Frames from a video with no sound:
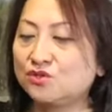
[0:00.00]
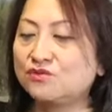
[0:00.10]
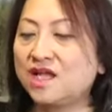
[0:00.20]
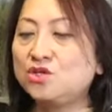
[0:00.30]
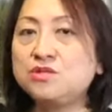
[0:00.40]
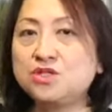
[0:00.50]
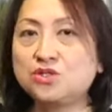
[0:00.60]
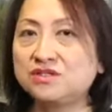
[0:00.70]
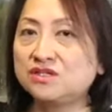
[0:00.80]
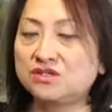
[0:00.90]
So for
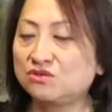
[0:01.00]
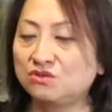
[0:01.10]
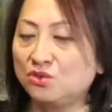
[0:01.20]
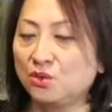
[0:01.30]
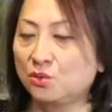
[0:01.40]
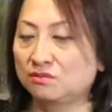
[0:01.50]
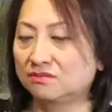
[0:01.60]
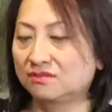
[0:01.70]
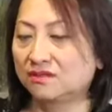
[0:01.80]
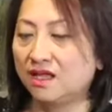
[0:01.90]
endometriosis,
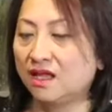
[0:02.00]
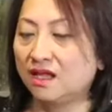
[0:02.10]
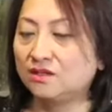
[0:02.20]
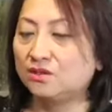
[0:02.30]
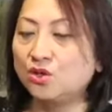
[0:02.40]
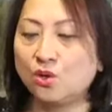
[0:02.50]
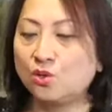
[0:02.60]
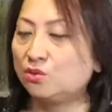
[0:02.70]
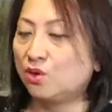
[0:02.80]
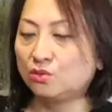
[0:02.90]
no.
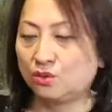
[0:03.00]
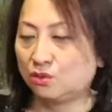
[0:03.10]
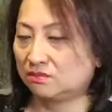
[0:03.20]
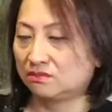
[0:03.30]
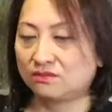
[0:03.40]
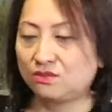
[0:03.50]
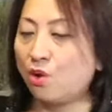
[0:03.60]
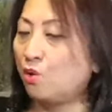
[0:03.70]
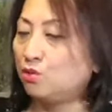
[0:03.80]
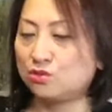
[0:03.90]

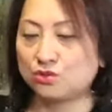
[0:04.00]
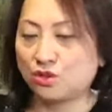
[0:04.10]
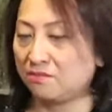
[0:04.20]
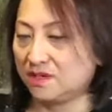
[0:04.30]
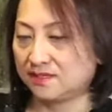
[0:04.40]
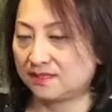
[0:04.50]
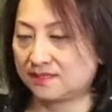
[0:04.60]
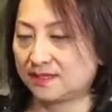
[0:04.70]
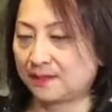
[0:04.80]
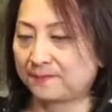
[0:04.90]
No to
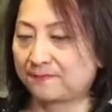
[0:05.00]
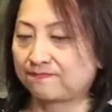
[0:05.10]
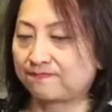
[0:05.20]
soybeans.